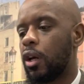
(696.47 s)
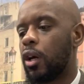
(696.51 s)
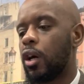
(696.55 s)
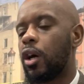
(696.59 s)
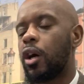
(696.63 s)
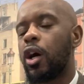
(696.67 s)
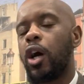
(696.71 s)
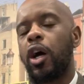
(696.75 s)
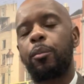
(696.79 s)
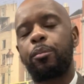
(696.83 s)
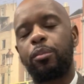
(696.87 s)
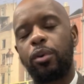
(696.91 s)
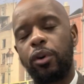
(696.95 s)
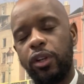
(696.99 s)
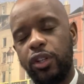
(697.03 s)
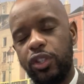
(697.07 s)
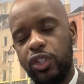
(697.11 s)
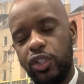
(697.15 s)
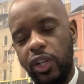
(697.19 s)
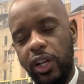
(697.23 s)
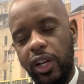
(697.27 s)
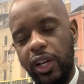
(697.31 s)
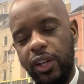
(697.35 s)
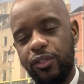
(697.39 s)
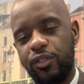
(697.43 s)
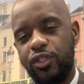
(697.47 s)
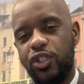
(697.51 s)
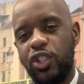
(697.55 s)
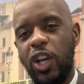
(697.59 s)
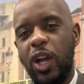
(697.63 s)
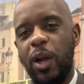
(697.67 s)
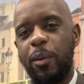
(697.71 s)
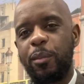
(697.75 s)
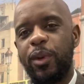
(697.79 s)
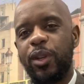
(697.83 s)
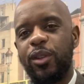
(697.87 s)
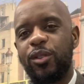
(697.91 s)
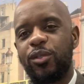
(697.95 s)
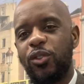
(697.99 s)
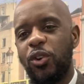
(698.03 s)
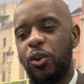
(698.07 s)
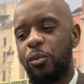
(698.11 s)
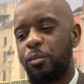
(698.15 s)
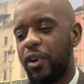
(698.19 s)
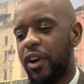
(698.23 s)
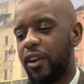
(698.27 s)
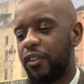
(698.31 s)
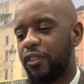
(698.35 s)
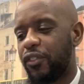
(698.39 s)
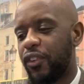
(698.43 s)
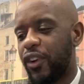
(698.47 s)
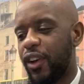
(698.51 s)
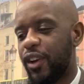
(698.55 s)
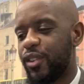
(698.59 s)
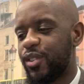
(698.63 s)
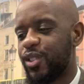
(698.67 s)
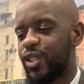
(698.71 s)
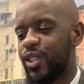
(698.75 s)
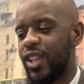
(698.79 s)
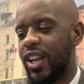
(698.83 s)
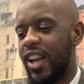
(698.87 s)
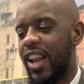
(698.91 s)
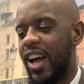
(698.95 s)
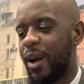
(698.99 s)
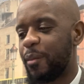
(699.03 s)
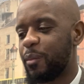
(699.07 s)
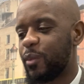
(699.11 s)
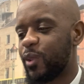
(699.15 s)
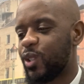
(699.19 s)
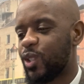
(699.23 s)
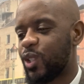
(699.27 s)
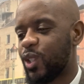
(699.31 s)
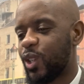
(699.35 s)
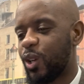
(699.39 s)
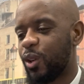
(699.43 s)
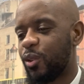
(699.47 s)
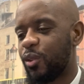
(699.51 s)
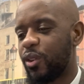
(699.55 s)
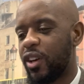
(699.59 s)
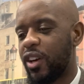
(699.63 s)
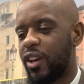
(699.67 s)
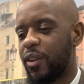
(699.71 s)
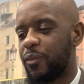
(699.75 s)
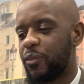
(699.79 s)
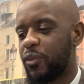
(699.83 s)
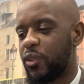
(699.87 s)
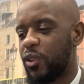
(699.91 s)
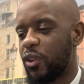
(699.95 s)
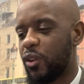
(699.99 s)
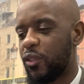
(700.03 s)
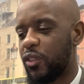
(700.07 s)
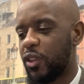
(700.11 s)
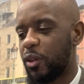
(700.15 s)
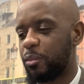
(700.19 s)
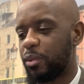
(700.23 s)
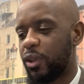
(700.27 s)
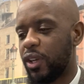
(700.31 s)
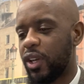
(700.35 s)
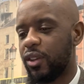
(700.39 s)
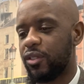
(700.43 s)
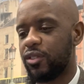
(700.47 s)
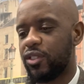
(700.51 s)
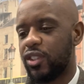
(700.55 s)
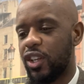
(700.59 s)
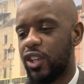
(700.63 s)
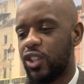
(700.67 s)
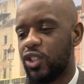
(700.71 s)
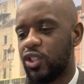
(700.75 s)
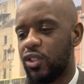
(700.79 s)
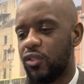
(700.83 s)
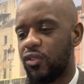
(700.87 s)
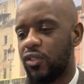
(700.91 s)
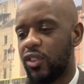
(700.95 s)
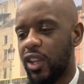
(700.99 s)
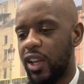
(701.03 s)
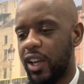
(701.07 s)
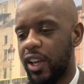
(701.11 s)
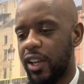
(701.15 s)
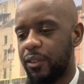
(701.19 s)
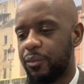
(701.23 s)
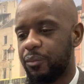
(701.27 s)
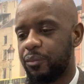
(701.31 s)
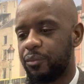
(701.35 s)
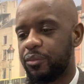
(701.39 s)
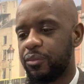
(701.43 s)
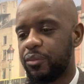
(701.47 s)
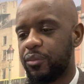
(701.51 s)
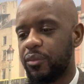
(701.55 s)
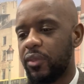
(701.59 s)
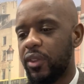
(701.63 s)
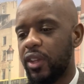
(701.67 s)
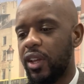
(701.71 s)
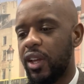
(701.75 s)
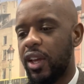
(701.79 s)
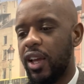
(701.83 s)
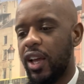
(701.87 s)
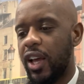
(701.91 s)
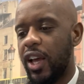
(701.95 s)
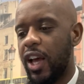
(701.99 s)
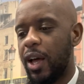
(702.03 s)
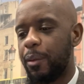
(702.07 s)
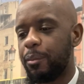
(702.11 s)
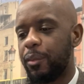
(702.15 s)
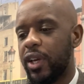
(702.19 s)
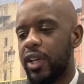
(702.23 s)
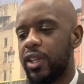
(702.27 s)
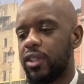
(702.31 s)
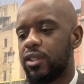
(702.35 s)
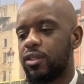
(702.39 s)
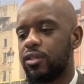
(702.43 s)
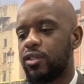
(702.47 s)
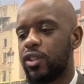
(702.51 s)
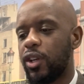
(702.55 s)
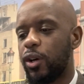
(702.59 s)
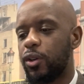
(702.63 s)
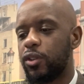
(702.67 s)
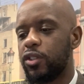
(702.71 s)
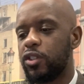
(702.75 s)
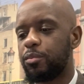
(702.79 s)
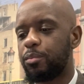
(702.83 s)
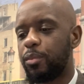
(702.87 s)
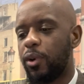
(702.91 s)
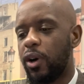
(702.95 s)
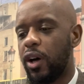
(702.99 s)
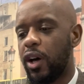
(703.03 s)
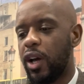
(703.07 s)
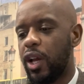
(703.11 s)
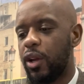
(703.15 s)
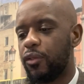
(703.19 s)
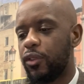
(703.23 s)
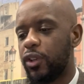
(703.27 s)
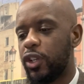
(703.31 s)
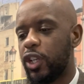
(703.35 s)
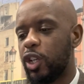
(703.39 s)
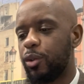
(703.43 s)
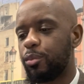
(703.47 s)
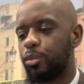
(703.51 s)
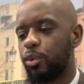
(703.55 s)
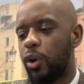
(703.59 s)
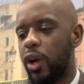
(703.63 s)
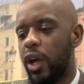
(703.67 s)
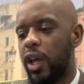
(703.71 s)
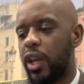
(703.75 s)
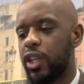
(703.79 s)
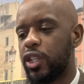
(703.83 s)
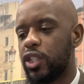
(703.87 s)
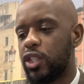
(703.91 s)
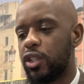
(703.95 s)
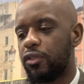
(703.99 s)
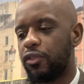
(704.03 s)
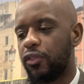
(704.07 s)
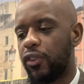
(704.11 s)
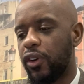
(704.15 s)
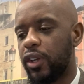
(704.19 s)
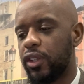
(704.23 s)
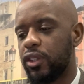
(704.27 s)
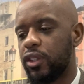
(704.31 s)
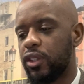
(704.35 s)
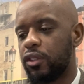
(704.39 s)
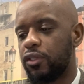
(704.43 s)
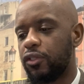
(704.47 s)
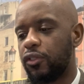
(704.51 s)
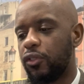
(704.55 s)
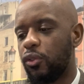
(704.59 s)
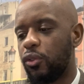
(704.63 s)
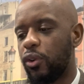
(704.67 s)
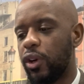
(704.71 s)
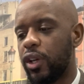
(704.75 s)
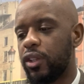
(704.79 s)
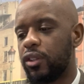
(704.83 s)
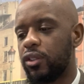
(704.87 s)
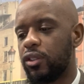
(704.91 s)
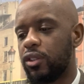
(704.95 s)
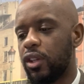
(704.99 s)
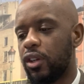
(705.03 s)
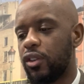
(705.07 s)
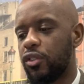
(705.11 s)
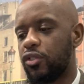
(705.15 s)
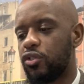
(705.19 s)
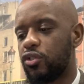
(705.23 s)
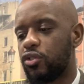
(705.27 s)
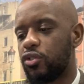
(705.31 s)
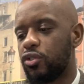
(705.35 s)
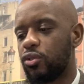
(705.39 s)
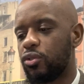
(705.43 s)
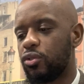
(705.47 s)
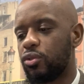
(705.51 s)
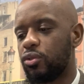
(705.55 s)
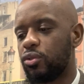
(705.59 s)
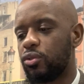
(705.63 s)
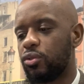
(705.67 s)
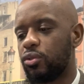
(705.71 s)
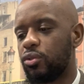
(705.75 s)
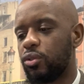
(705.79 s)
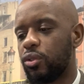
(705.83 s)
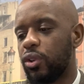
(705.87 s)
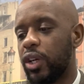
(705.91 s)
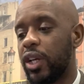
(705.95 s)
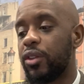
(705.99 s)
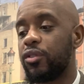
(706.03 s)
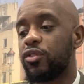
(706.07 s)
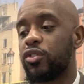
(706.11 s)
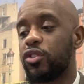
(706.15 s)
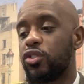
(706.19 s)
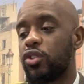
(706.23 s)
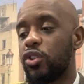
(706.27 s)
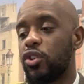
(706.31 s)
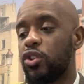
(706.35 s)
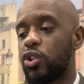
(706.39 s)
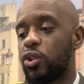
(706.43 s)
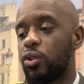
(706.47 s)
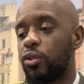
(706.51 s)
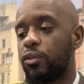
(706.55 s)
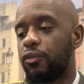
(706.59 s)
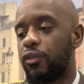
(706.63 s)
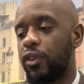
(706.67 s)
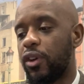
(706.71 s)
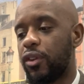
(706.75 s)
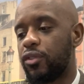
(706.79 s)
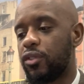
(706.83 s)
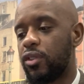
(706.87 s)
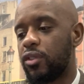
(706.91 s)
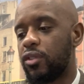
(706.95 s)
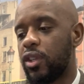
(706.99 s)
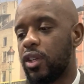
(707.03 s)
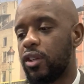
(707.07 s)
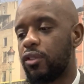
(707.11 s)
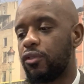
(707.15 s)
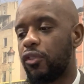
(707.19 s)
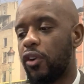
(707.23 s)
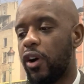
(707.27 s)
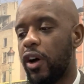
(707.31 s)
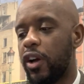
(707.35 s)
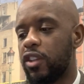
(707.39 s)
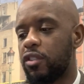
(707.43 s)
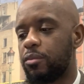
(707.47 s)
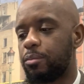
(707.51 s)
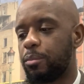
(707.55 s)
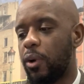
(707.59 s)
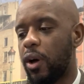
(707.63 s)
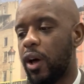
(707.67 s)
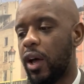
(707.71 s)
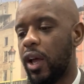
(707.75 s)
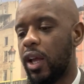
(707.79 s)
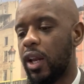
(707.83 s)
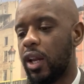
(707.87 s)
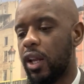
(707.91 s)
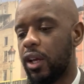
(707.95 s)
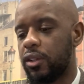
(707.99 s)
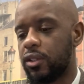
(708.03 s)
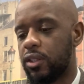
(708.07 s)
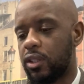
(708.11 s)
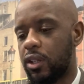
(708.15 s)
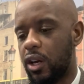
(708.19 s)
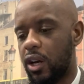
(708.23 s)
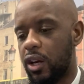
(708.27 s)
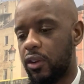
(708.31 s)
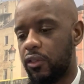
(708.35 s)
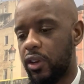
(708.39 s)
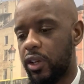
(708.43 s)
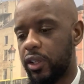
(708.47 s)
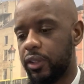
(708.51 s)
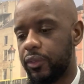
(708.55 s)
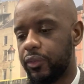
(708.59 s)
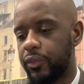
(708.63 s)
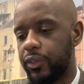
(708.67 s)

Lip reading: I apologize, German is not my first language, so on the pronunciation there. It is owned by Renewable Energy Fund for industrial or institutional investors advised by Luxcara.